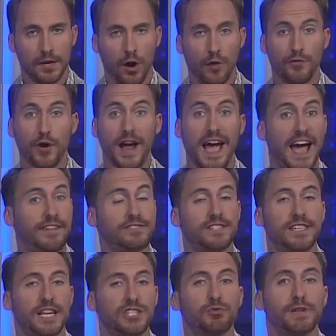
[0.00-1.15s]
Over a half
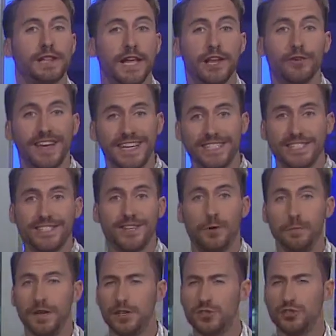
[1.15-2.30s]
century later, it still means